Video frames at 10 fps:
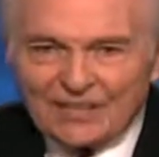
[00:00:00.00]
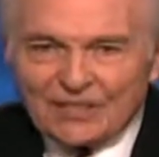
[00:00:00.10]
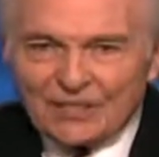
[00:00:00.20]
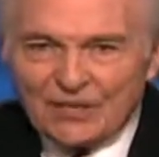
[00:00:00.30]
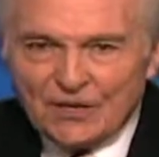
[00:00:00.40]

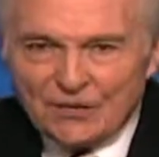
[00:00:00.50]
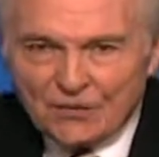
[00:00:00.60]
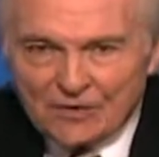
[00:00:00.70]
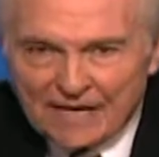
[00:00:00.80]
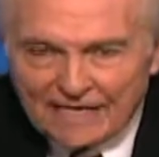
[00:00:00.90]
The
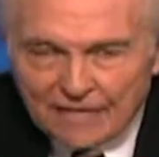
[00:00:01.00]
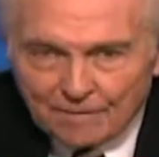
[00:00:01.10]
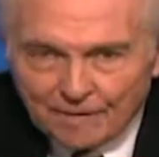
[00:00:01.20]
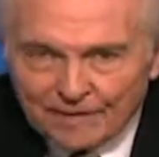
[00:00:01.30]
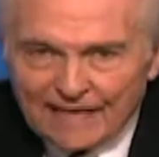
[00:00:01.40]
New
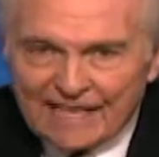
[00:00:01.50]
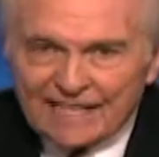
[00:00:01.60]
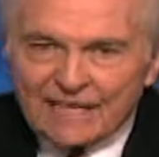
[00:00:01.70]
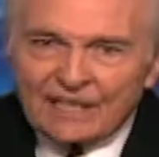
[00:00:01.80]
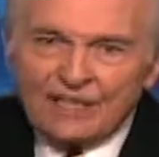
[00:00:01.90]
Testament
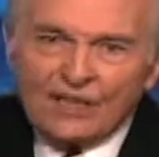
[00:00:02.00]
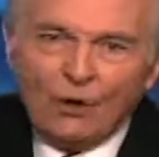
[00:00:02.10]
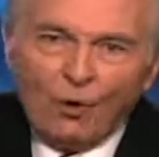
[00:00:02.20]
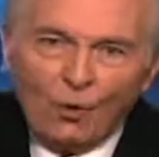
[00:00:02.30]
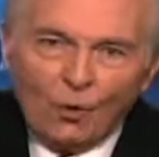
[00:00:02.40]
is in the
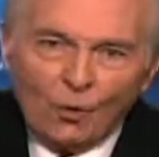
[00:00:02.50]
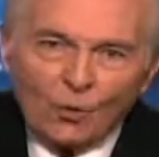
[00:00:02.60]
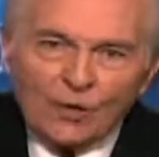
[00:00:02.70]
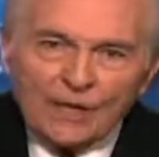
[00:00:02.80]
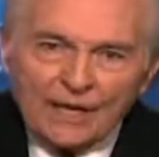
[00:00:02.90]

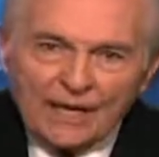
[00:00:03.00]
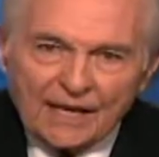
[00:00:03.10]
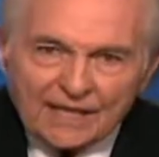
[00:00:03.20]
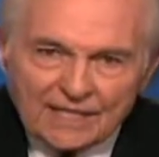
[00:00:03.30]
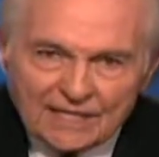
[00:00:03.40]
Old
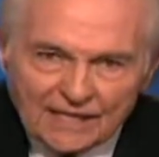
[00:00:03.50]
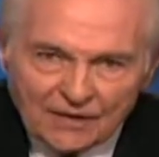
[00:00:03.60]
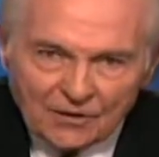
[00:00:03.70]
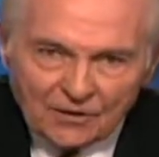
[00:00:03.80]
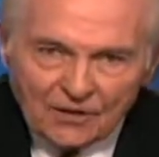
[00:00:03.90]

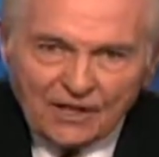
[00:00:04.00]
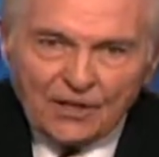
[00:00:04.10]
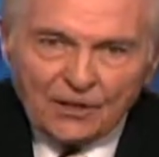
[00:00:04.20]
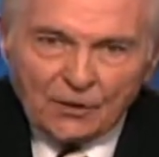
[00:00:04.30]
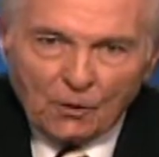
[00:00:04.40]
concealed.
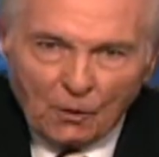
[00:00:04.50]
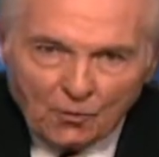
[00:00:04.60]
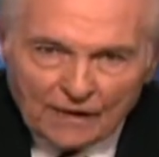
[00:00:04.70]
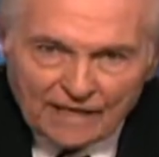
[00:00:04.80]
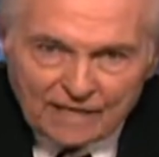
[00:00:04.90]
The
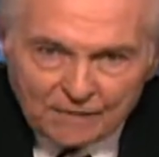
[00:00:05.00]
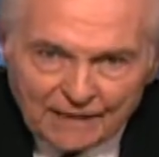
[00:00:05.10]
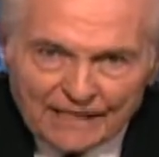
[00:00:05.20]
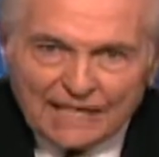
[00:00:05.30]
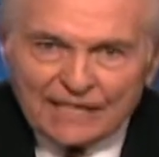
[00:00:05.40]
Old
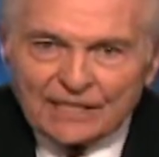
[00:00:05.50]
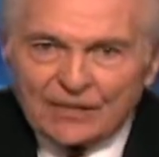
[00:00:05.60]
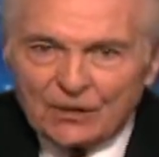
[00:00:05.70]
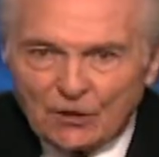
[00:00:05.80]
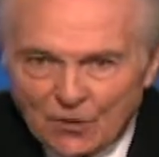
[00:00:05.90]
Testament is
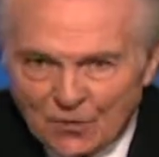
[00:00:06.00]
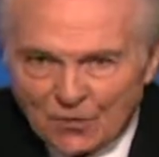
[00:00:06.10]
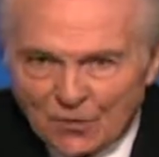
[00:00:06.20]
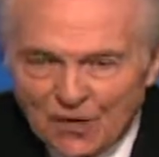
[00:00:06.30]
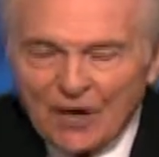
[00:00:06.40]
in the
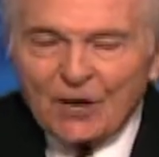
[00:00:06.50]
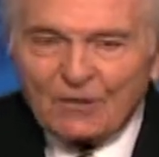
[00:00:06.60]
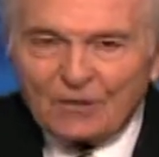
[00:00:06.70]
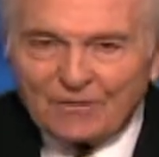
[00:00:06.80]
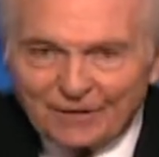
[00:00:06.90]
New
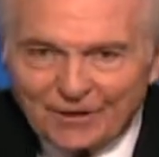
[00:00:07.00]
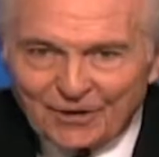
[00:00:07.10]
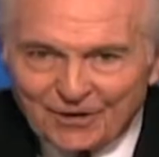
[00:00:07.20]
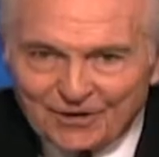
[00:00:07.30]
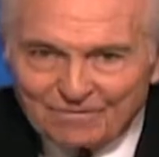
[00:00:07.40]

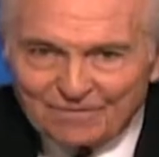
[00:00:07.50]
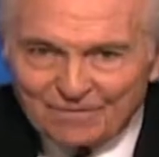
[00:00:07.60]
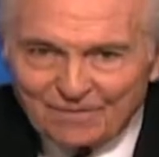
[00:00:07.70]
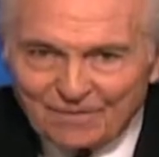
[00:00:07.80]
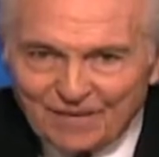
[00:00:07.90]
revealed.
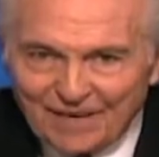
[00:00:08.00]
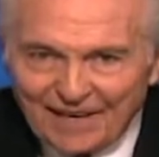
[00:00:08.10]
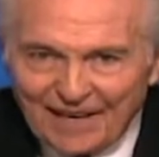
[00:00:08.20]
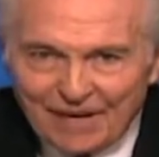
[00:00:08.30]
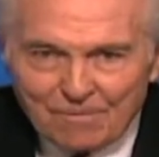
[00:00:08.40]

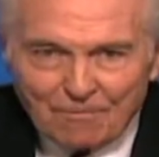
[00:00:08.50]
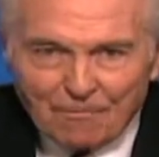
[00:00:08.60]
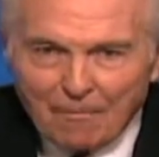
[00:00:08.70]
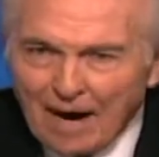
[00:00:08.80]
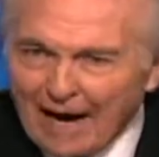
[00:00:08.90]
And
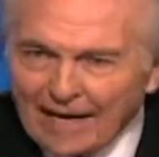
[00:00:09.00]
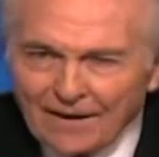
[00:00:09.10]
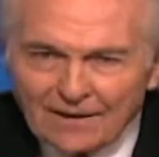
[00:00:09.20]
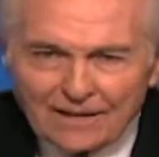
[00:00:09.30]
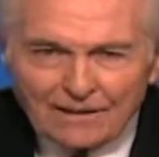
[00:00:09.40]
my,
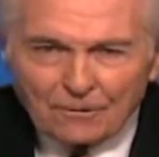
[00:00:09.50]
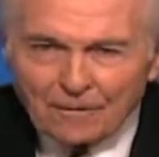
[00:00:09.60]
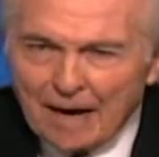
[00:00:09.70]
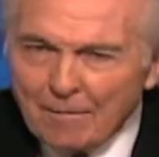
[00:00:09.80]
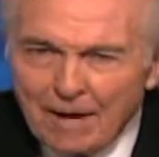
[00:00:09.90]
are the
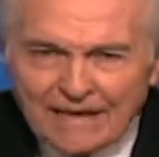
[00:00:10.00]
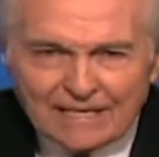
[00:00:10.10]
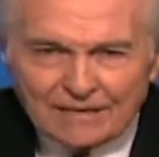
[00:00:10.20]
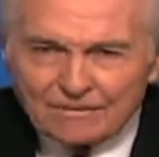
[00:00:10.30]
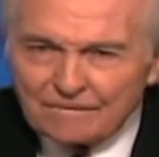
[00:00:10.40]

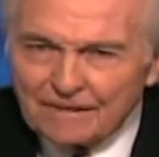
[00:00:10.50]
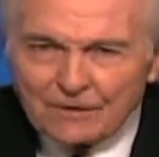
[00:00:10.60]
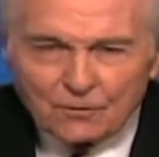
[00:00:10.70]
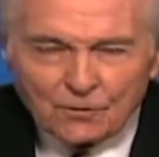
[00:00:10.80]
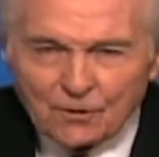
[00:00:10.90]
rabbis of
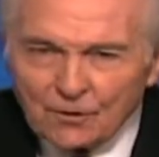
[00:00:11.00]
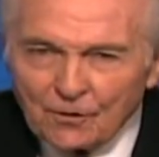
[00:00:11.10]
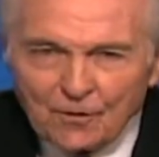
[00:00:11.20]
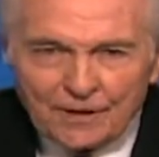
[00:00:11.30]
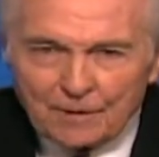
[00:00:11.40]
Israel
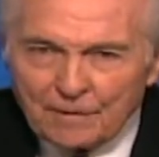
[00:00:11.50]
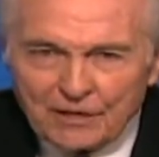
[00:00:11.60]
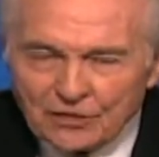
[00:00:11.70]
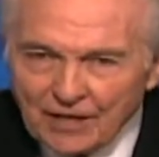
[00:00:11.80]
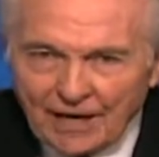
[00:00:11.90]
going to
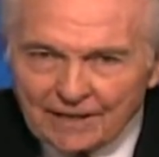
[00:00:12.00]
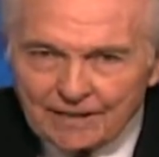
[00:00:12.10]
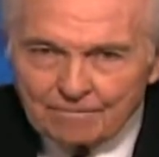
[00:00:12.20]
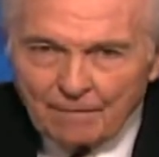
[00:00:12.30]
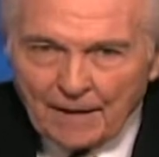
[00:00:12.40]
be shocked.